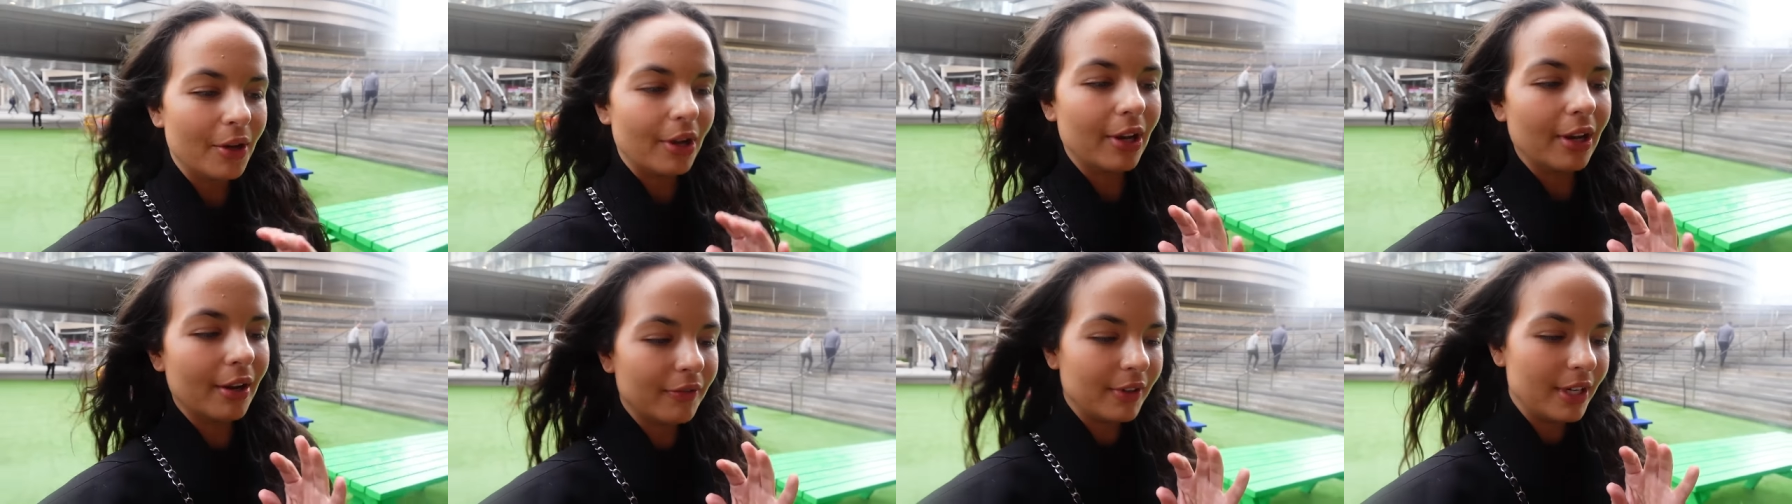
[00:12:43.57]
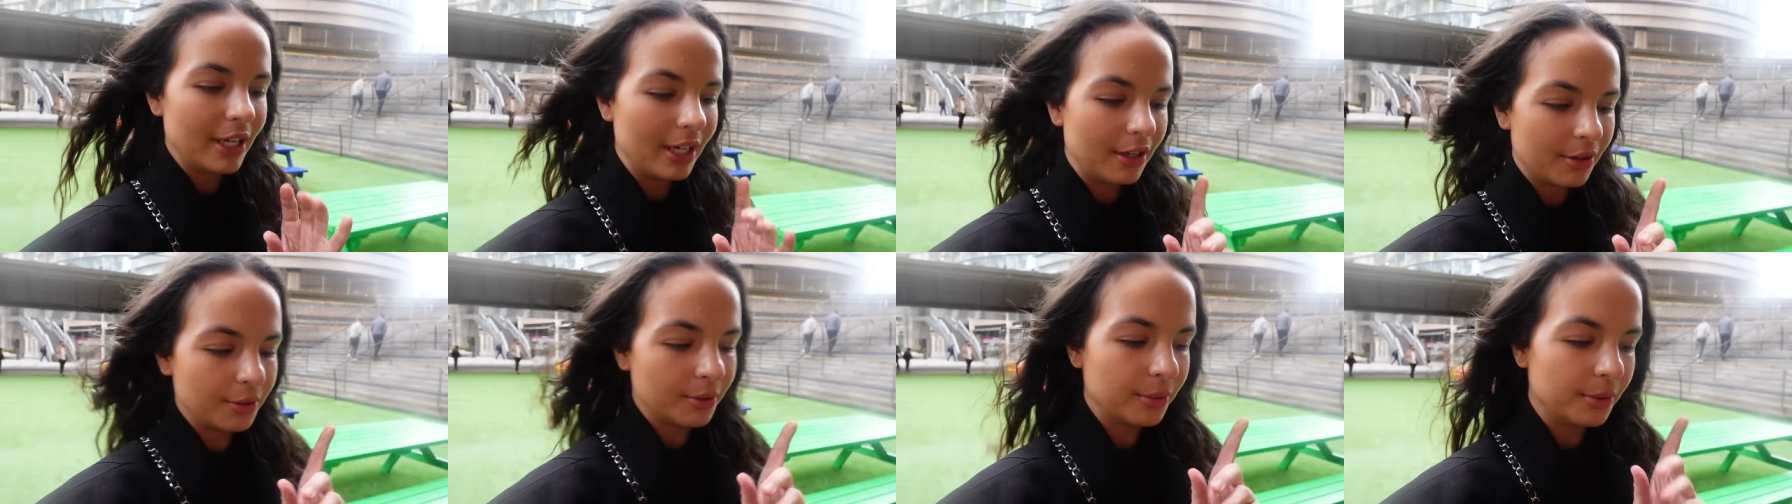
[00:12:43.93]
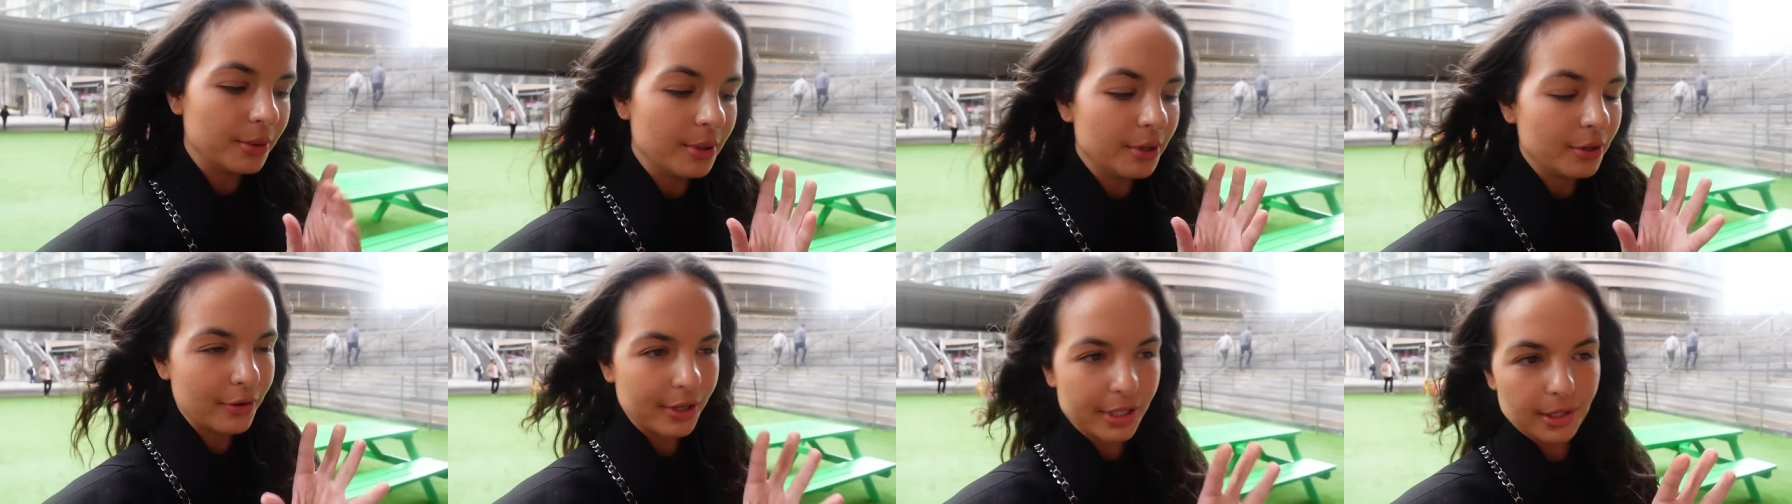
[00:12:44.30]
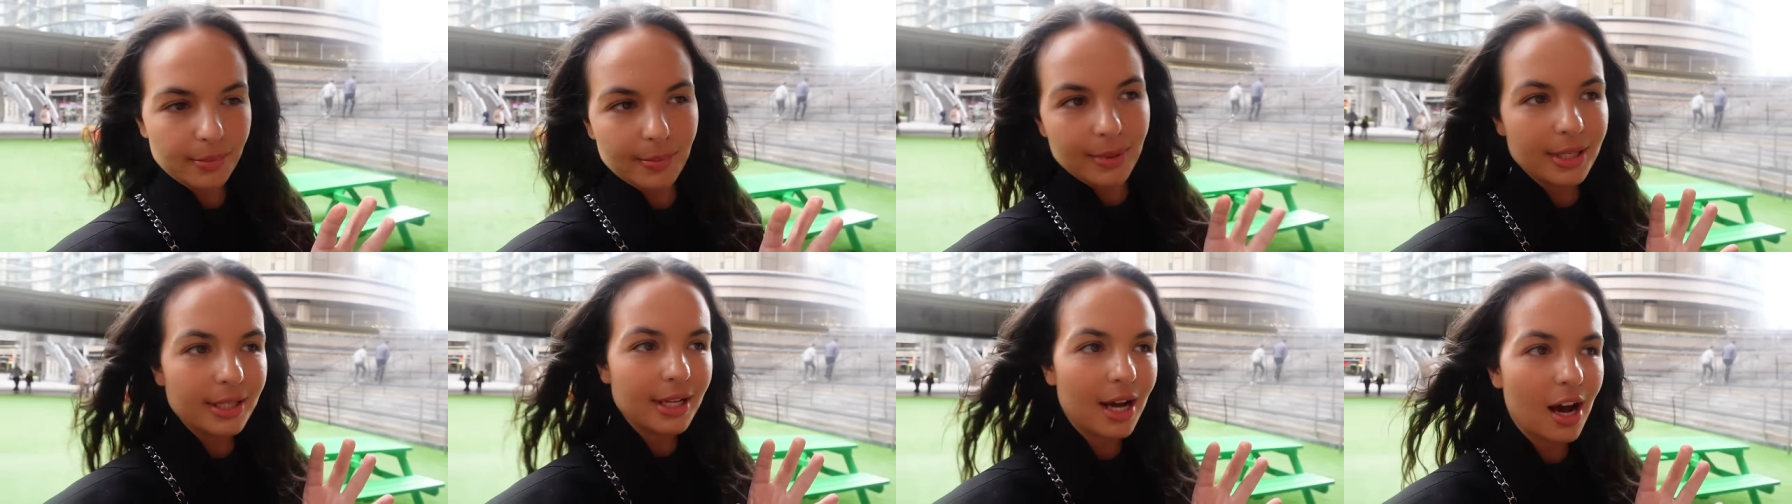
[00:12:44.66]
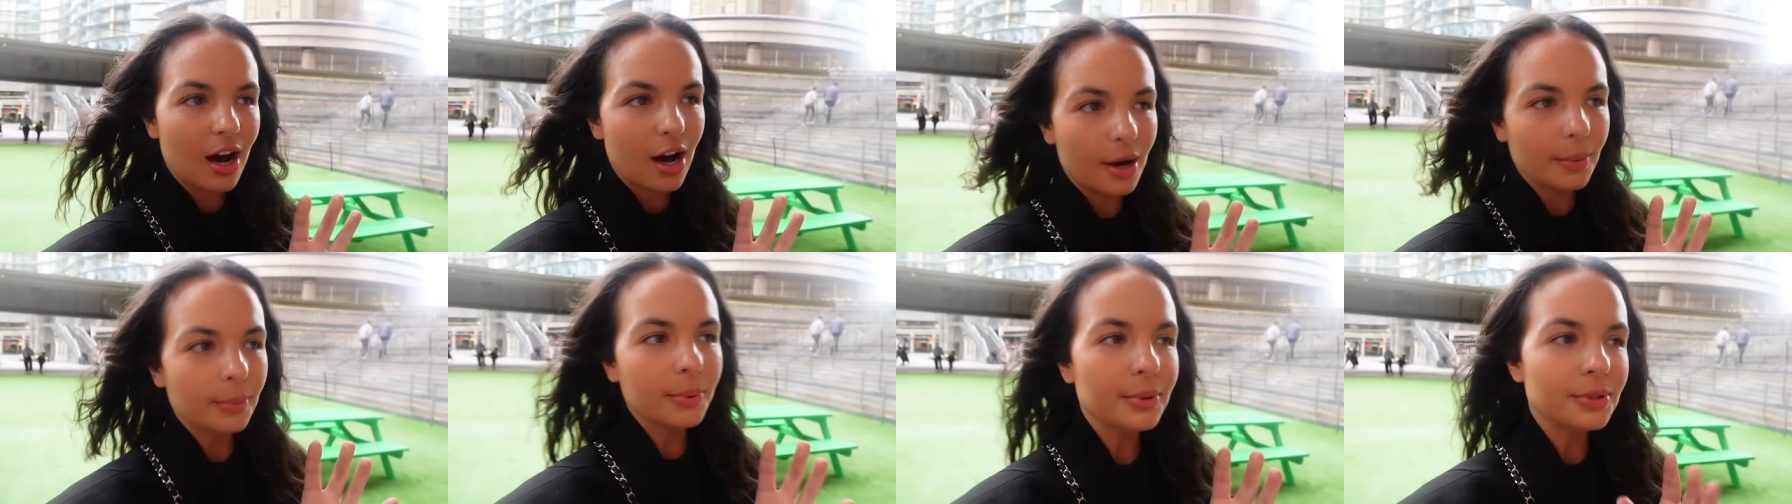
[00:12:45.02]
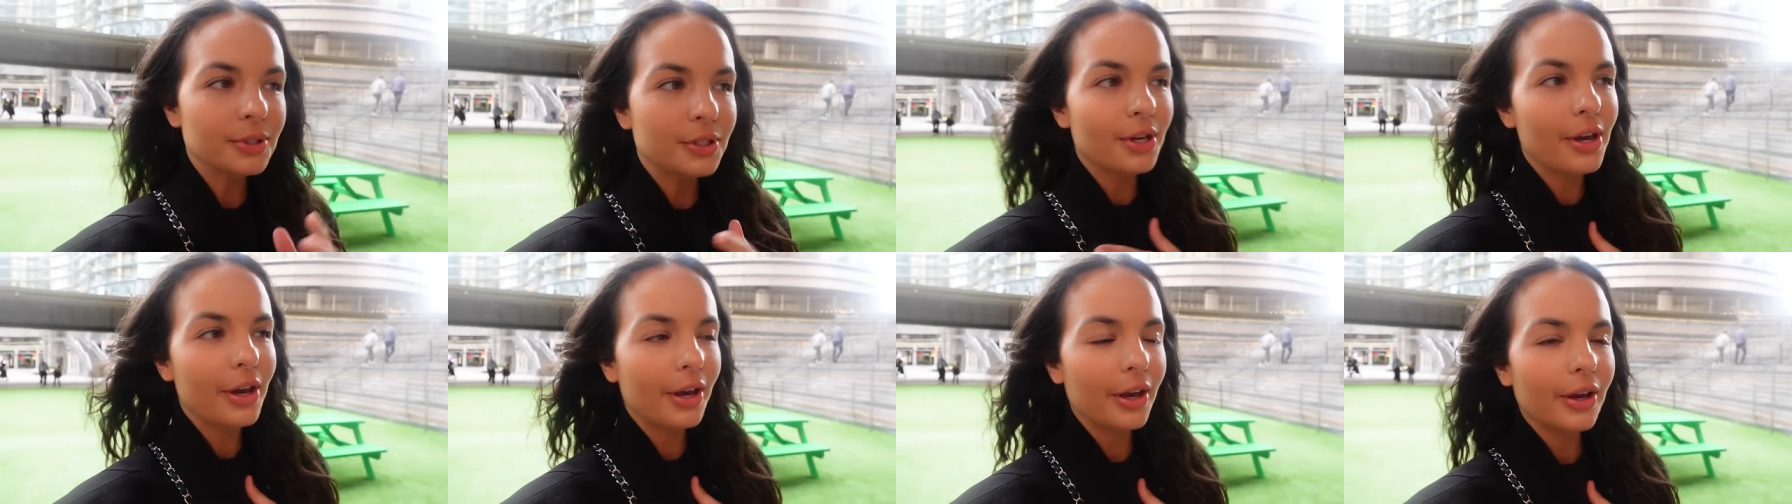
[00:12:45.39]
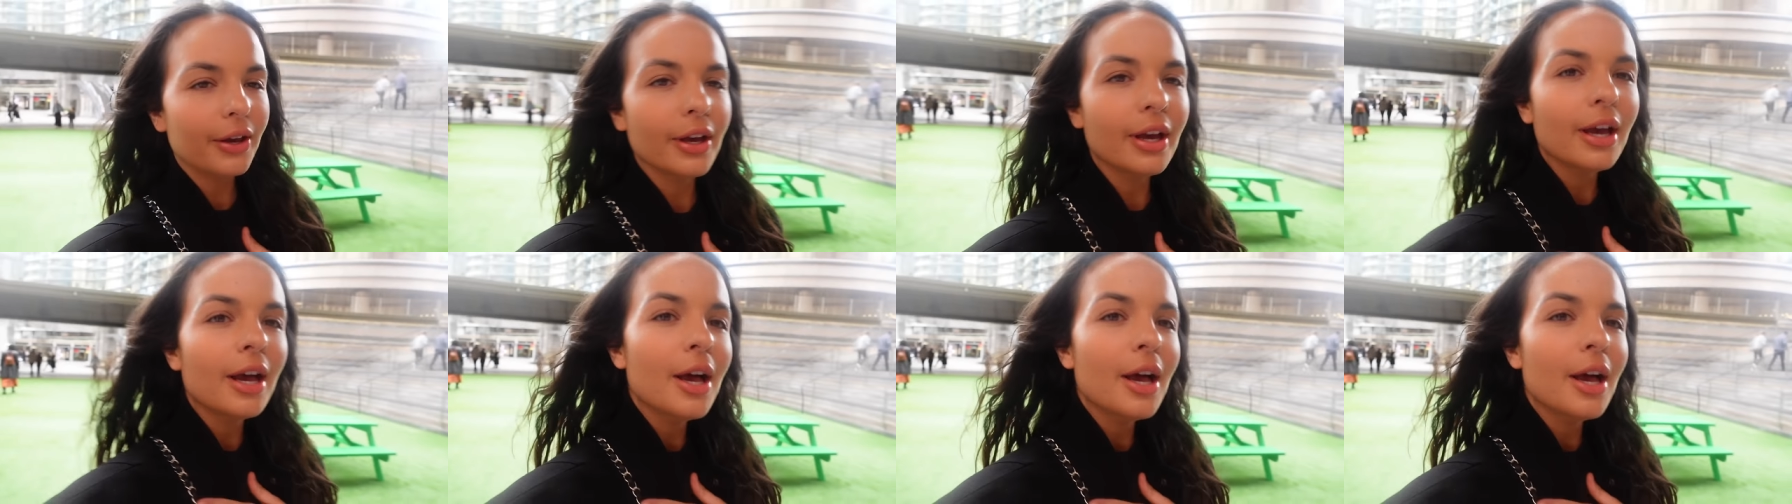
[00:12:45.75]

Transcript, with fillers: a lovely little Christmas setup too.